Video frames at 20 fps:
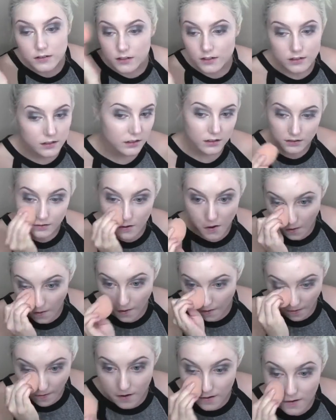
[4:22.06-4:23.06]
and then I'm going to
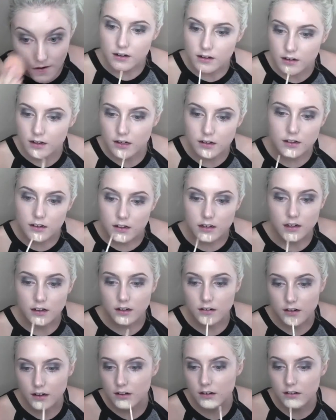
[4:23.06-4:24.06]
take my damp
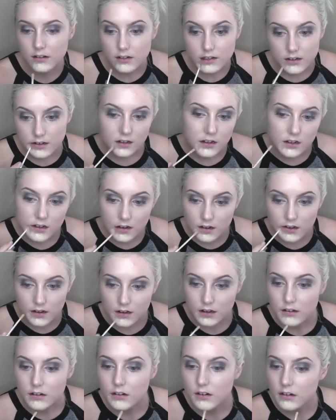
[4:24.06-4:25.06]
Real Technique sponge to
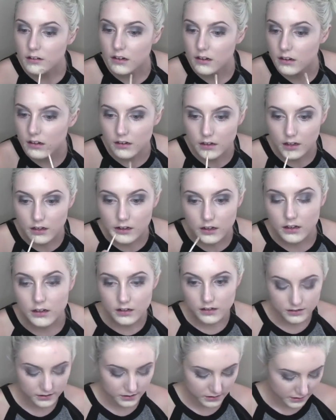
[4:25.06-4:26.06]
make sure it's all blended
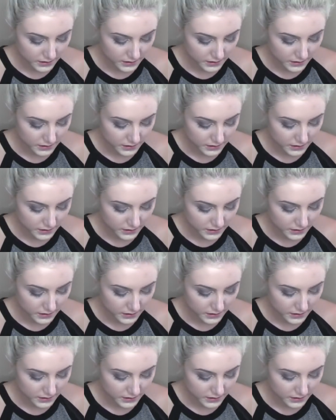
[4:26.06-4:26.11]
out.